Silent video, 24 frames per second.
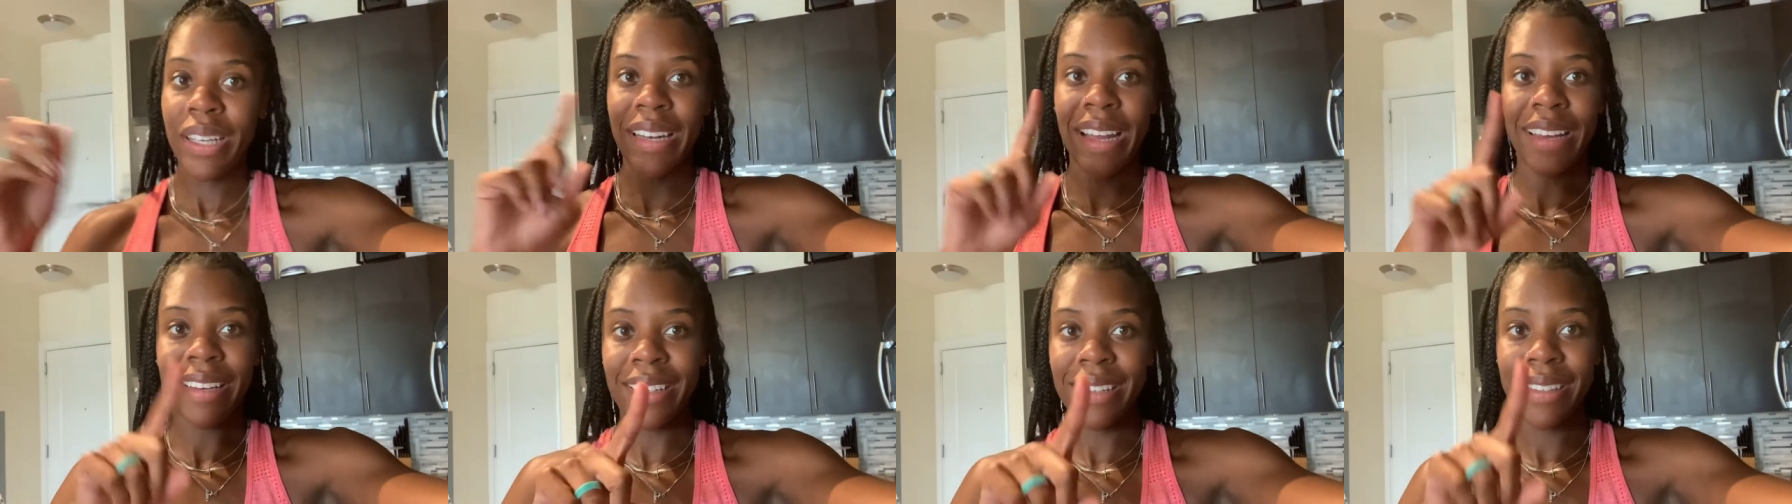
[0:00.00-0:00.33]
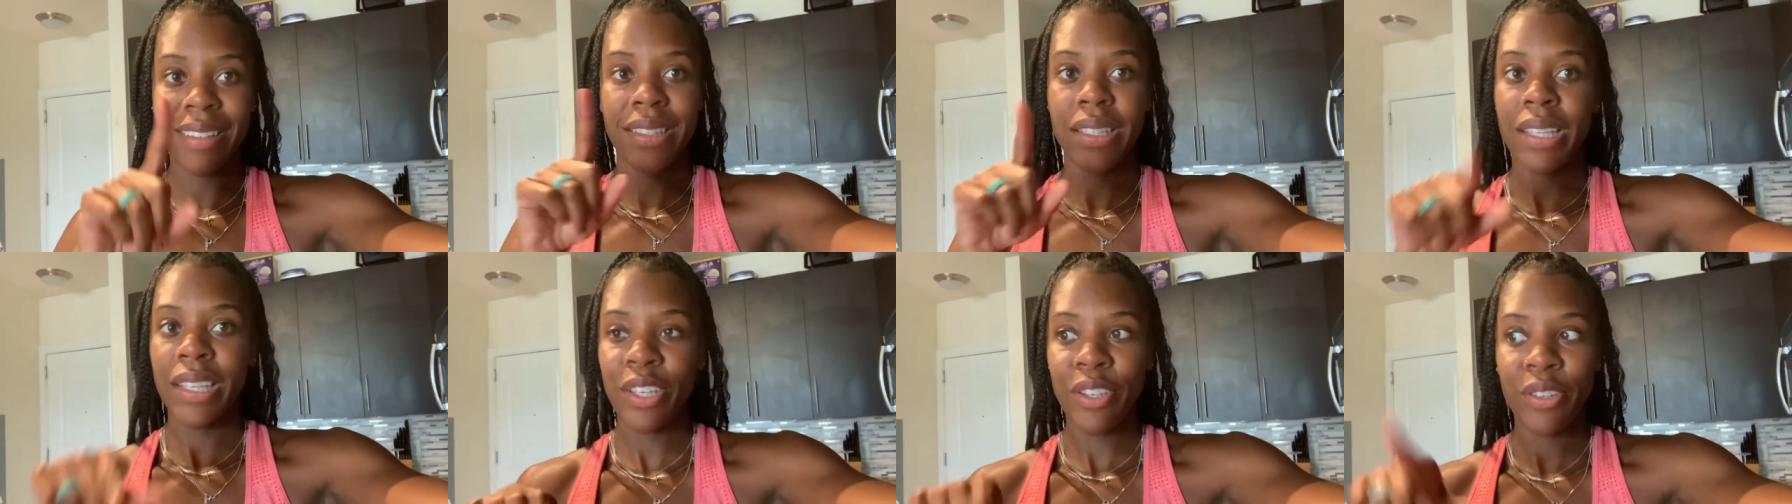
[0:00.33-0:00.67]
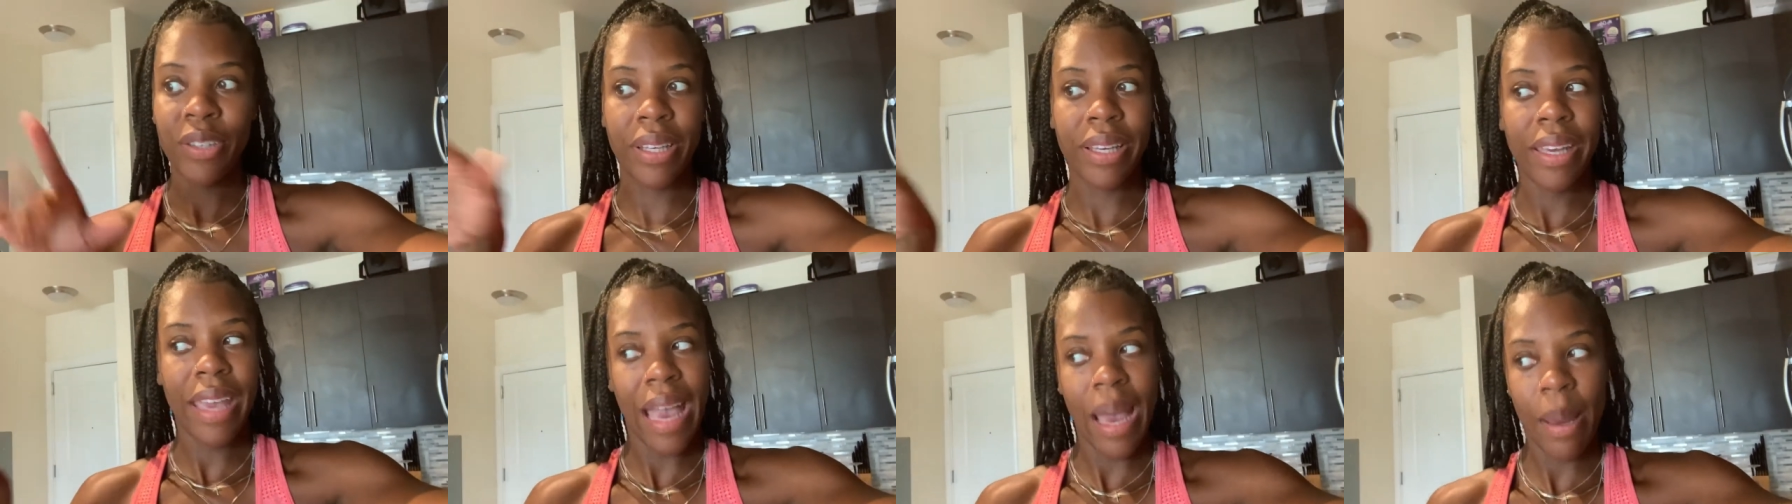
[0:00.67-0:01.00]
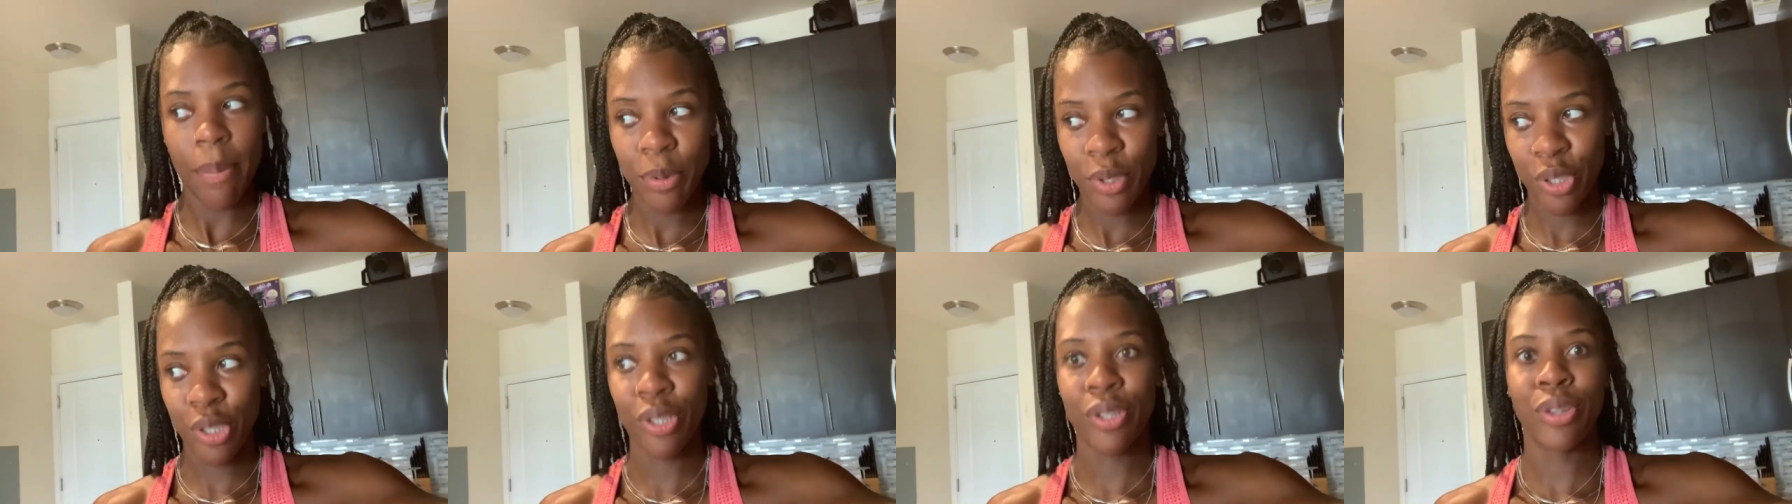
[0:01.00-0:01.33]
I can continue to
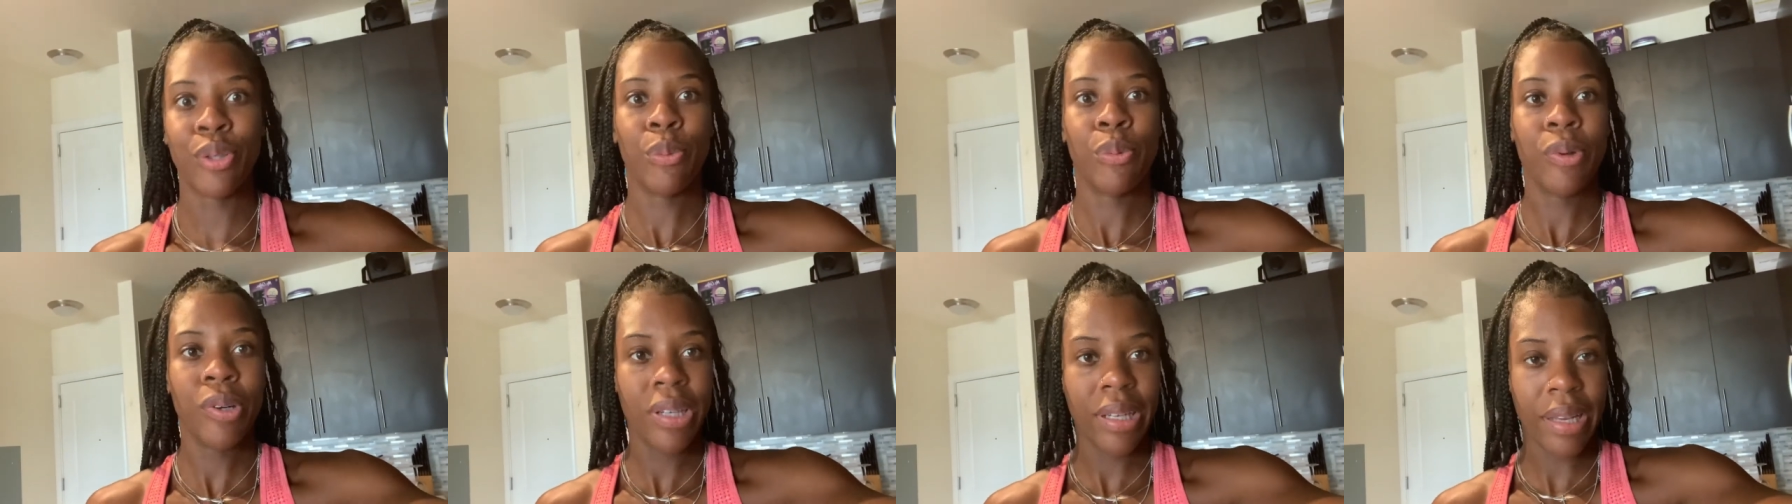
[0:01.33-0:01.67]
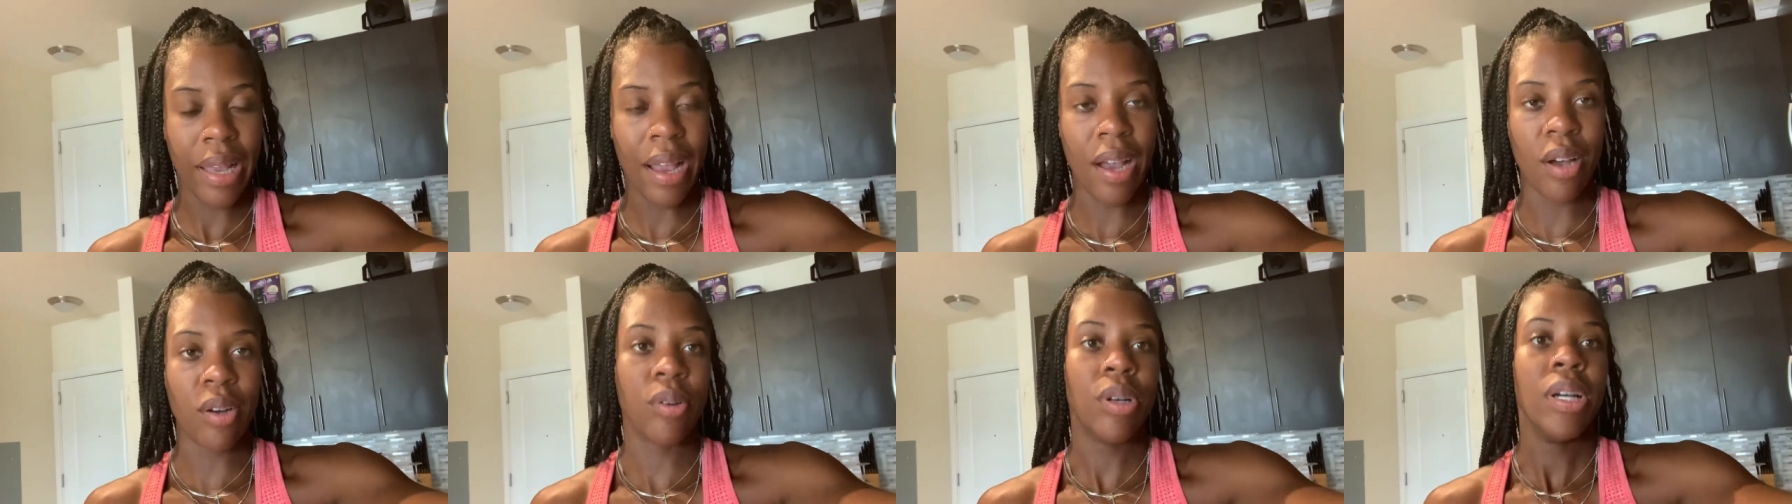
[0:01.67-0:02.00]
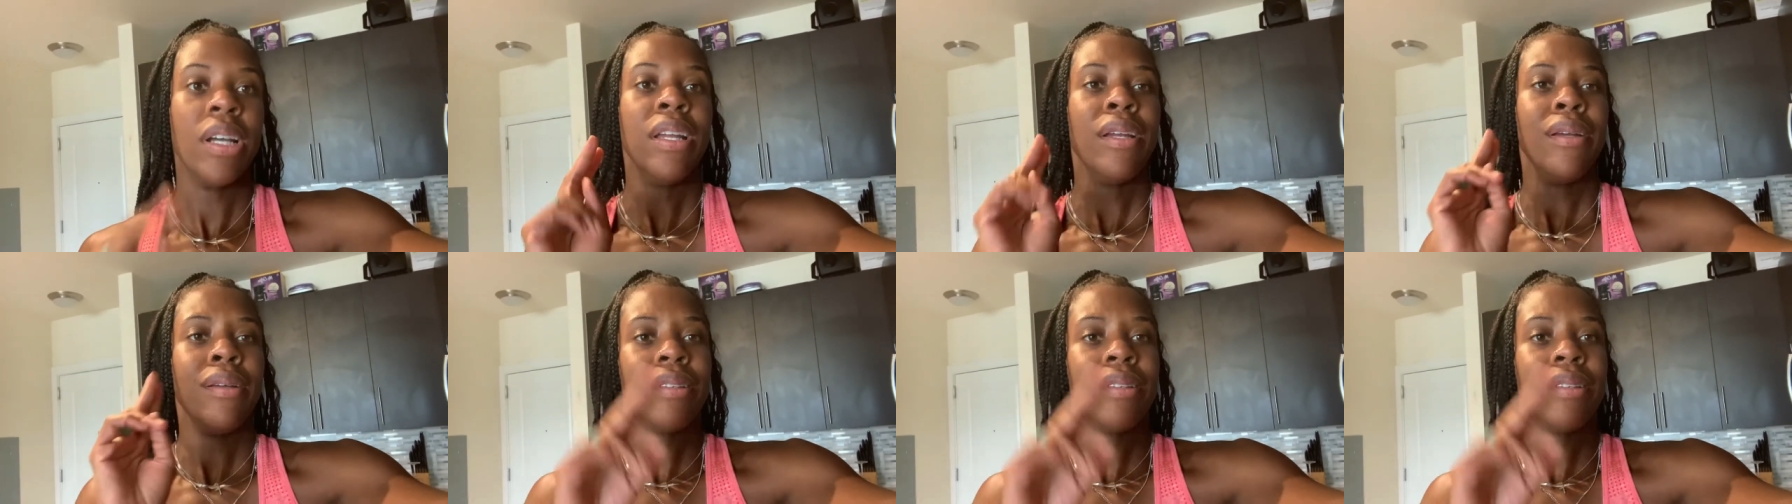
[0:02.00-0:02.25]
capture the workout.